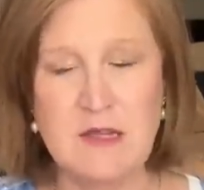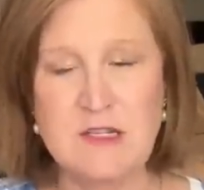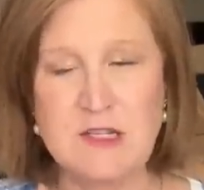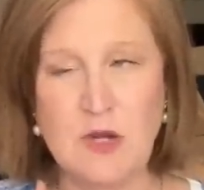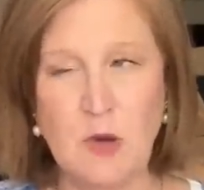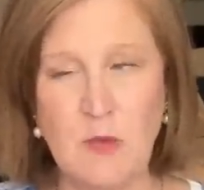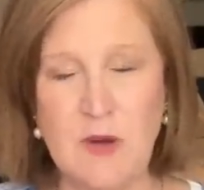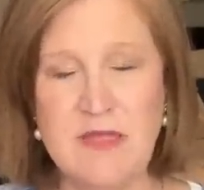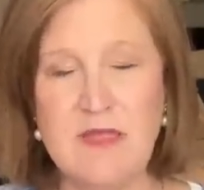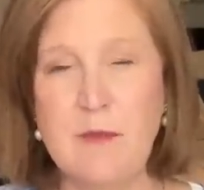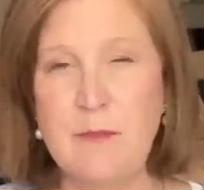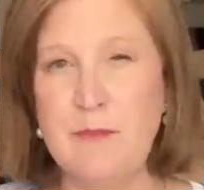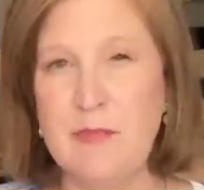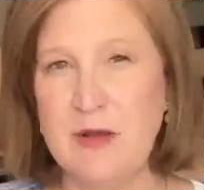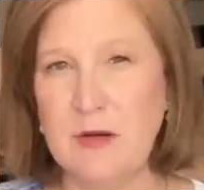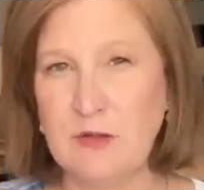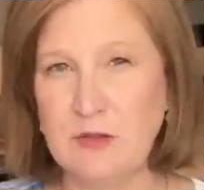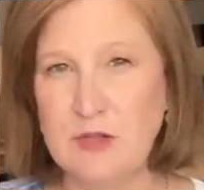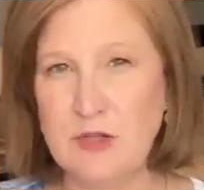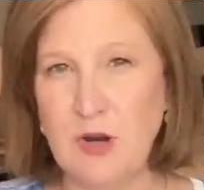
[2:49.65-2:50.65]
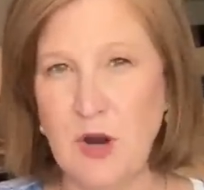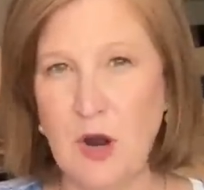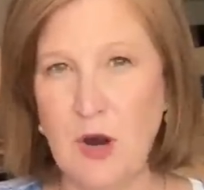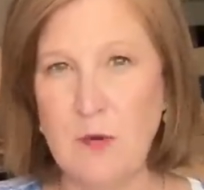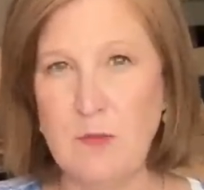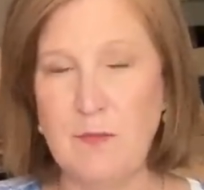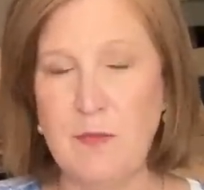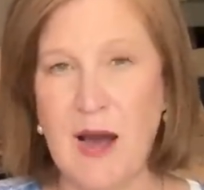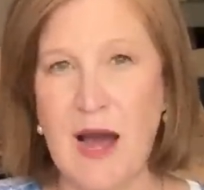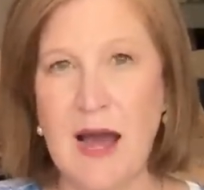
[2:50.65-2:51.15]
So with the build your
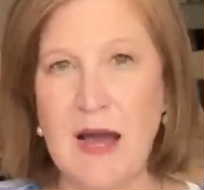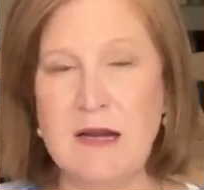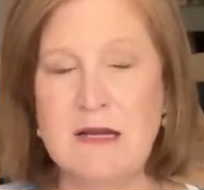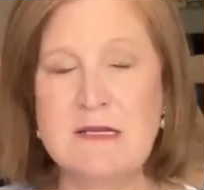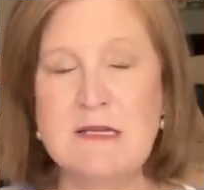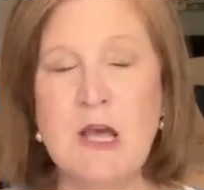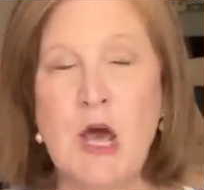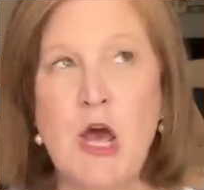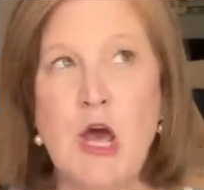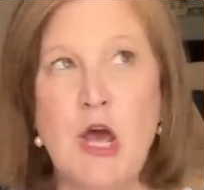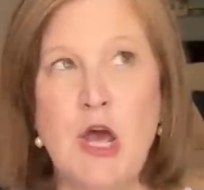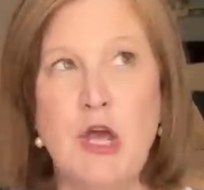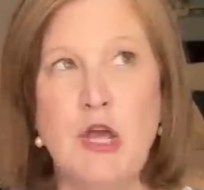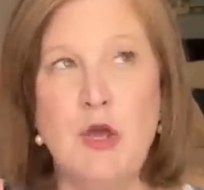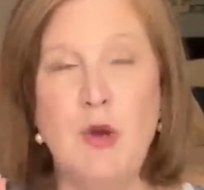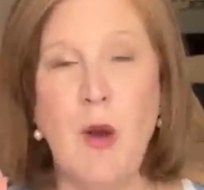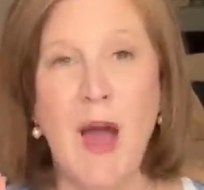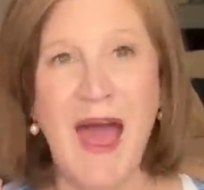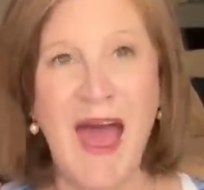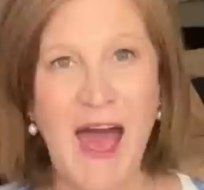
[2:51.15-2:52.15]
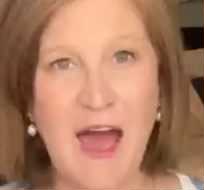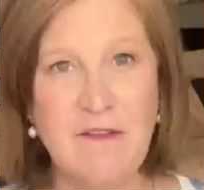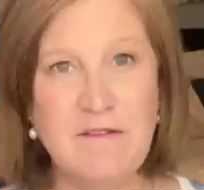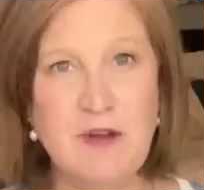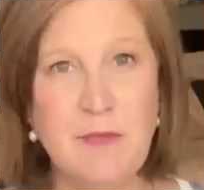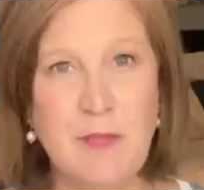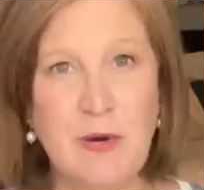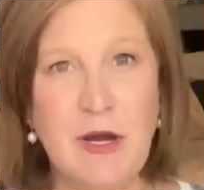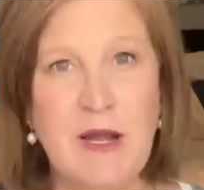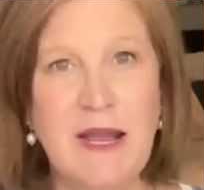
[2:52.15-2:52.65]
own box, you have
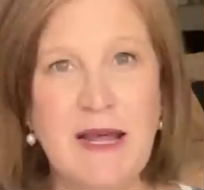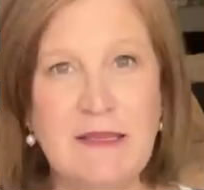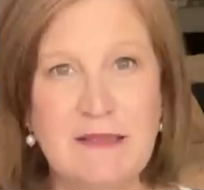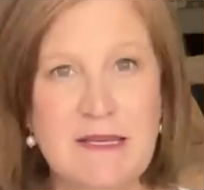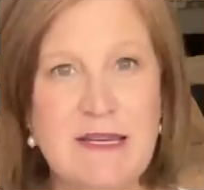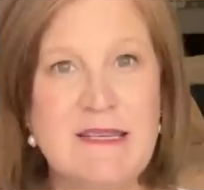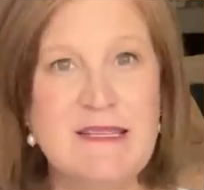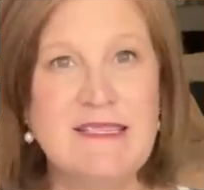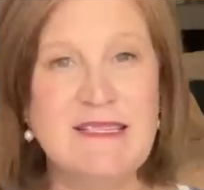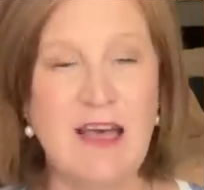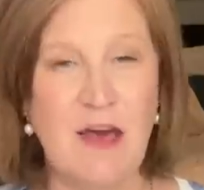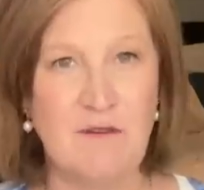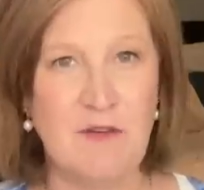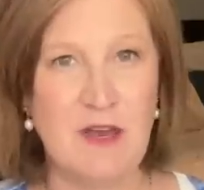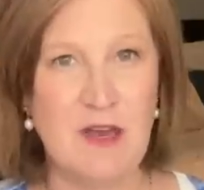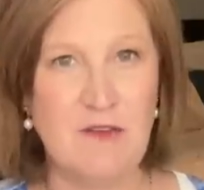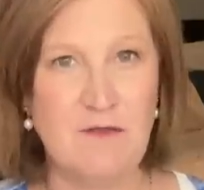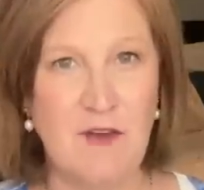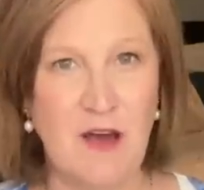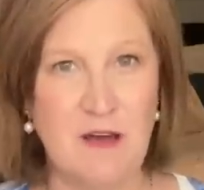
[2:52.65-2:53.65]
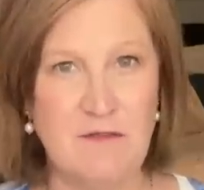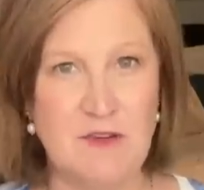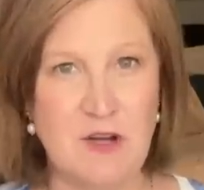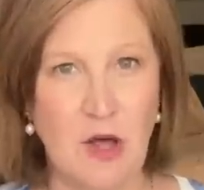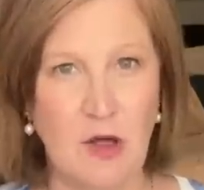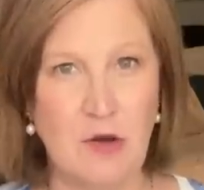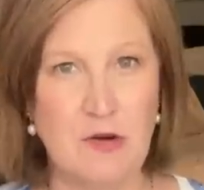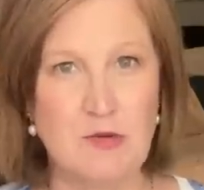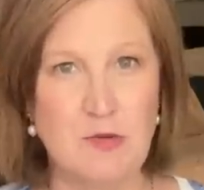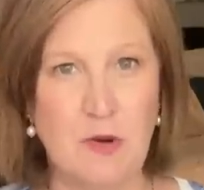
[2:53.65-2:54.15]
to put at least
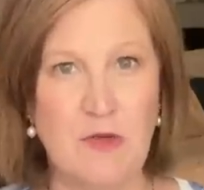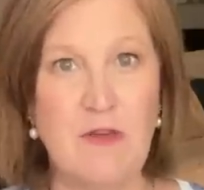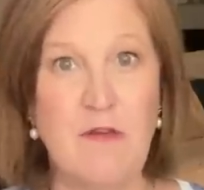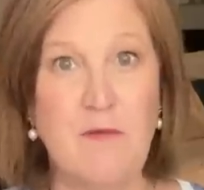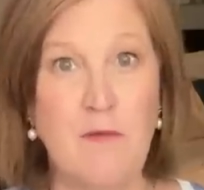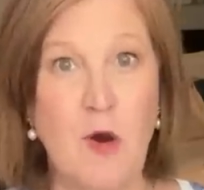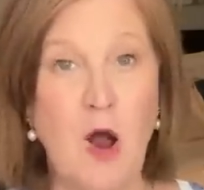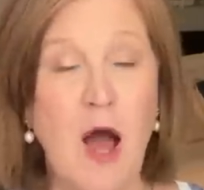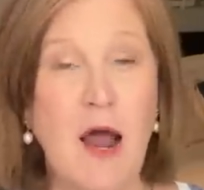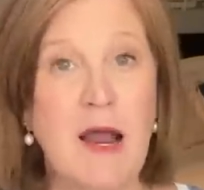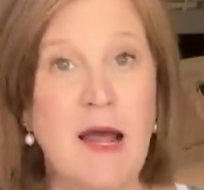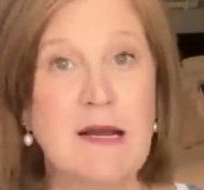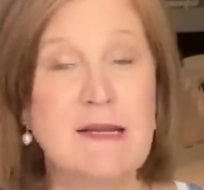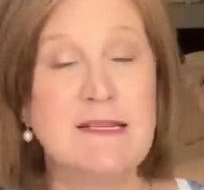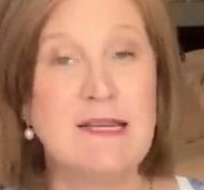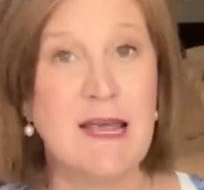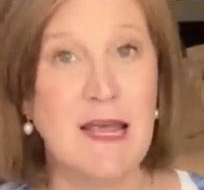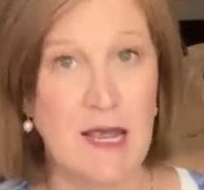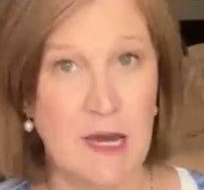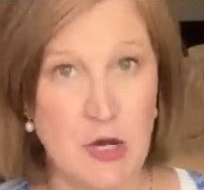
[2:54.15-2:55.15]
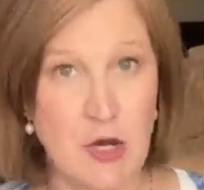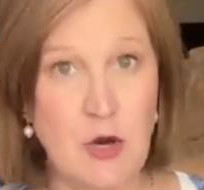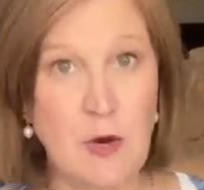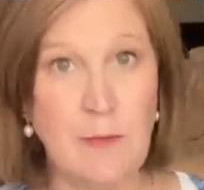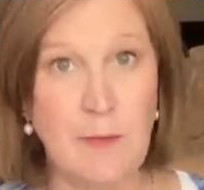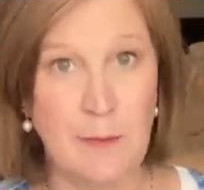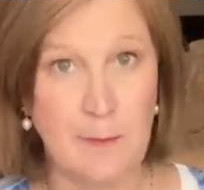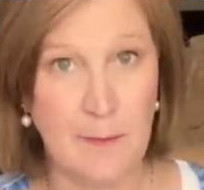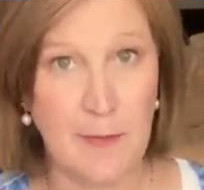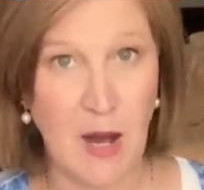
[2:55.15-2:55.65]
$75 worth of product in
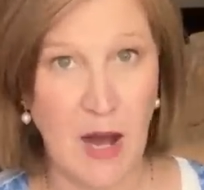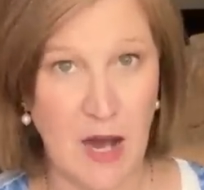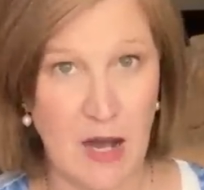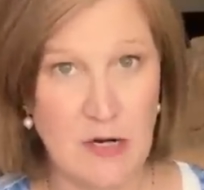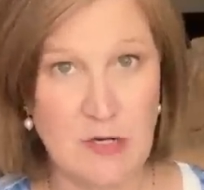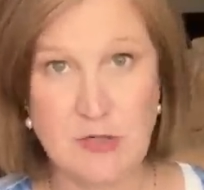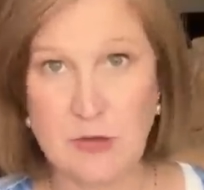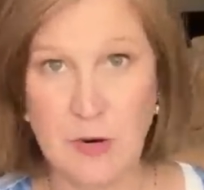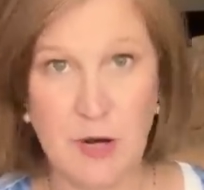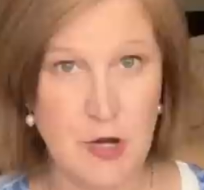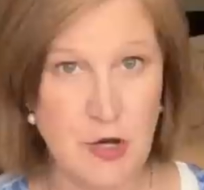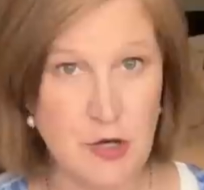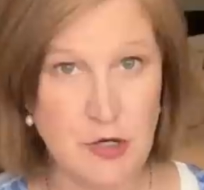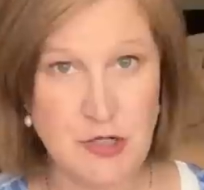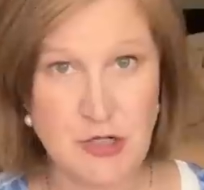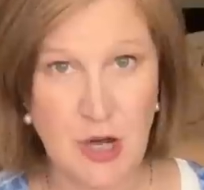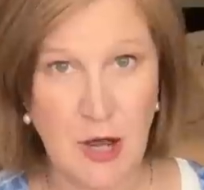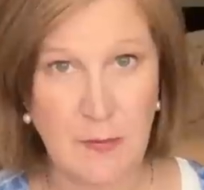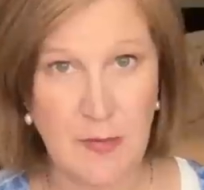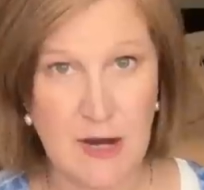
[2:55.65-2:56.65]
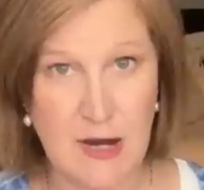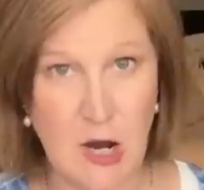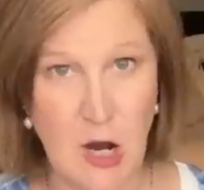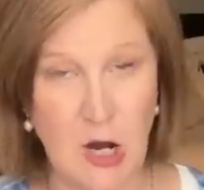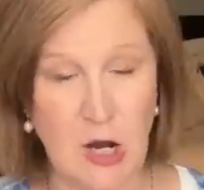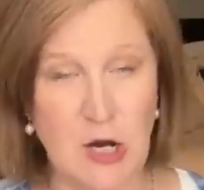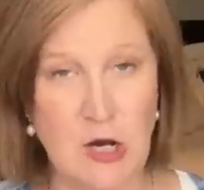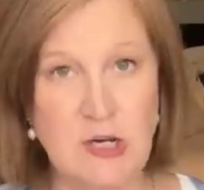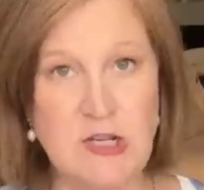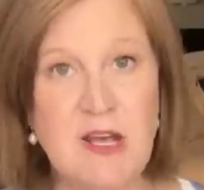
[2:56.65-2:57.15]
your box or in your shopping
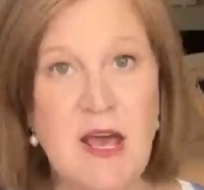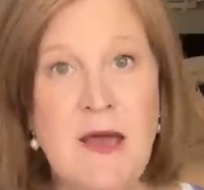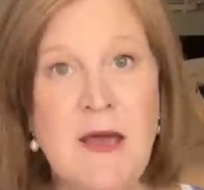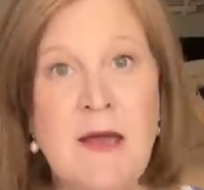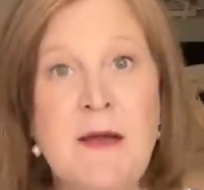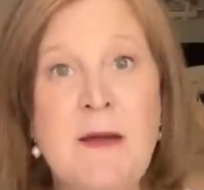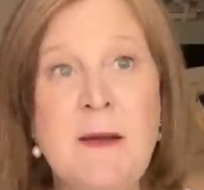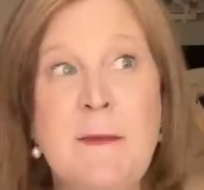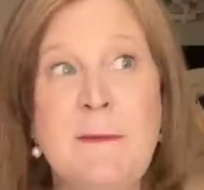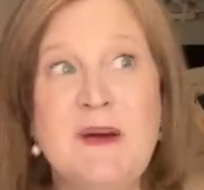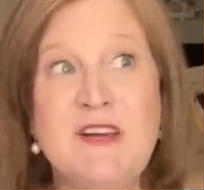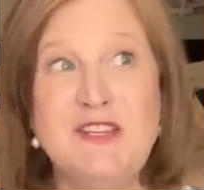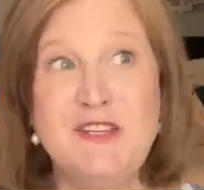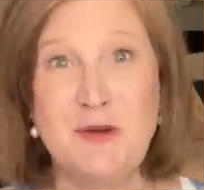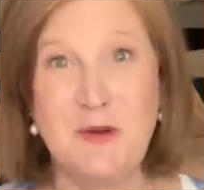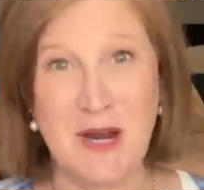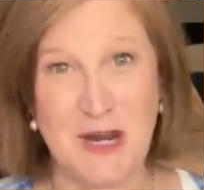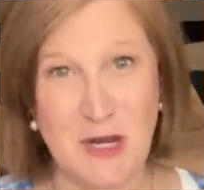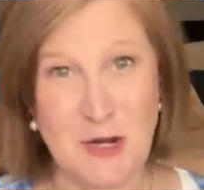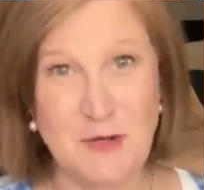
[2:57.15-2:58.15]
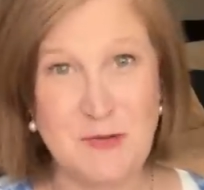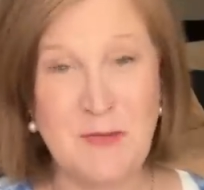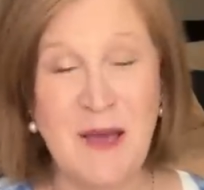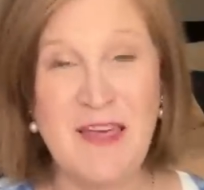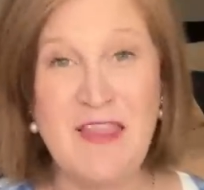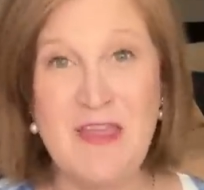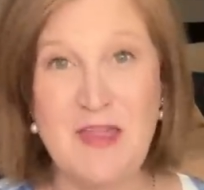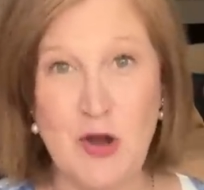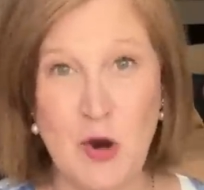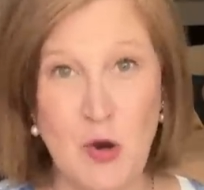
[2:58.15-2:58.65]
cart, but you can use my
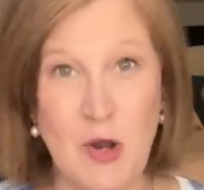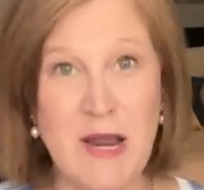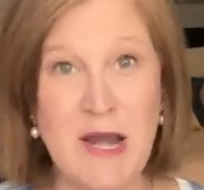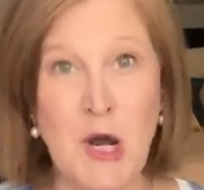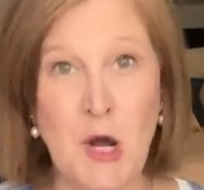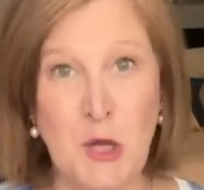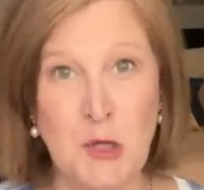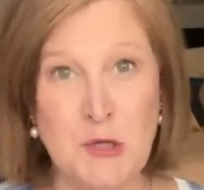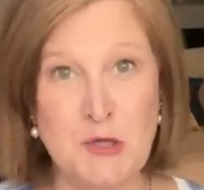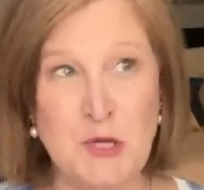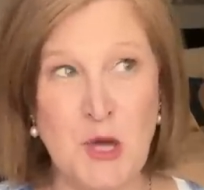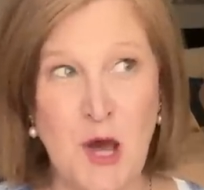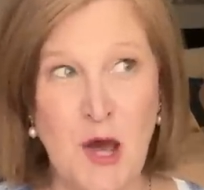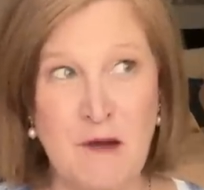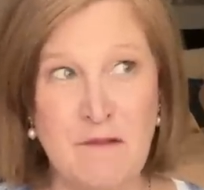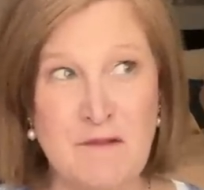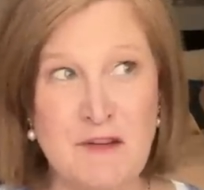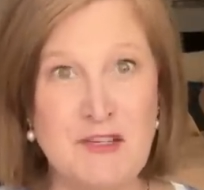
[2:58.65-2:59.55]
$30 off.